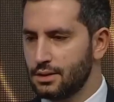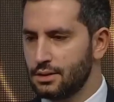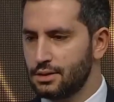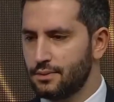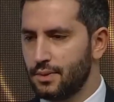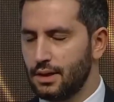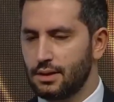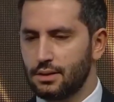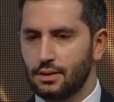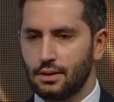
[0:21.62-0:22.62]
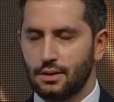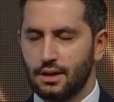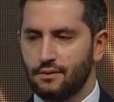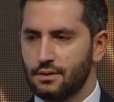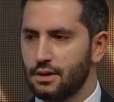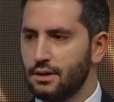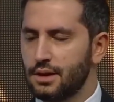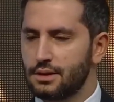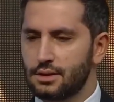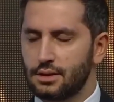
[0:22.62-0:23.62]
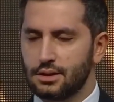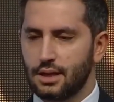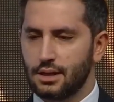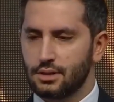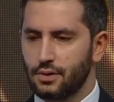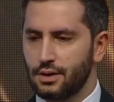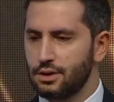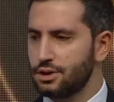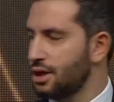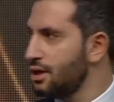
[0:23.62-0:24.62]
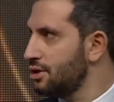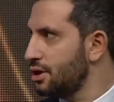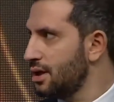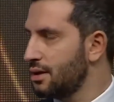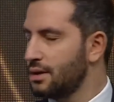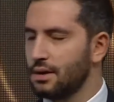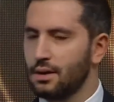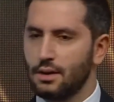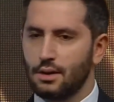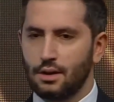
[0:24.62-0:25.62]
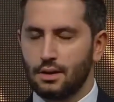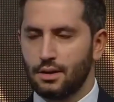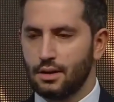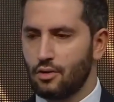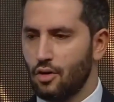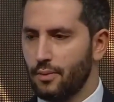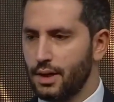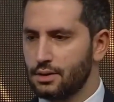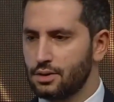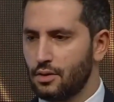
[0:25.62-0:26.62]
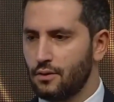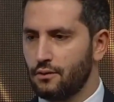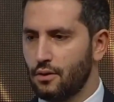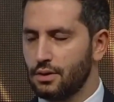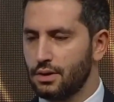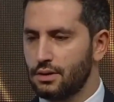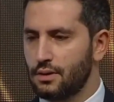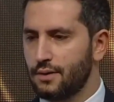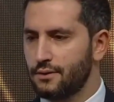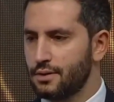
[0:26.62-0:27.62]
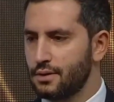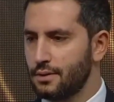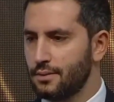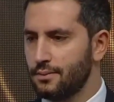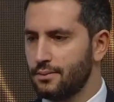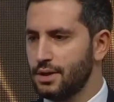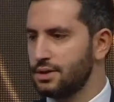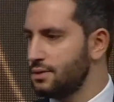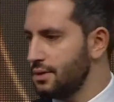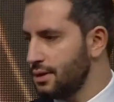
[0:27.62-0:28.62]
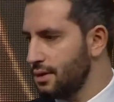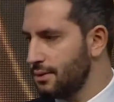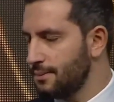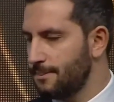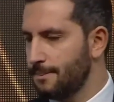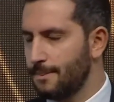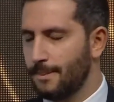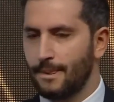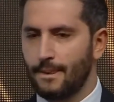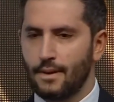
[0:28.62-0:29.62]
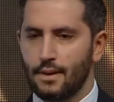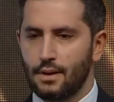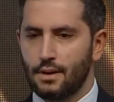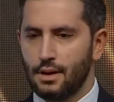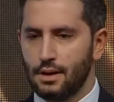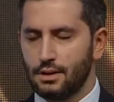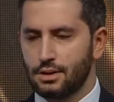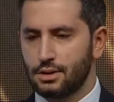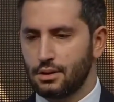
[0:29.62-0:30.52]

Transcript: their comments on the draft peace treaty. It's a positive development that first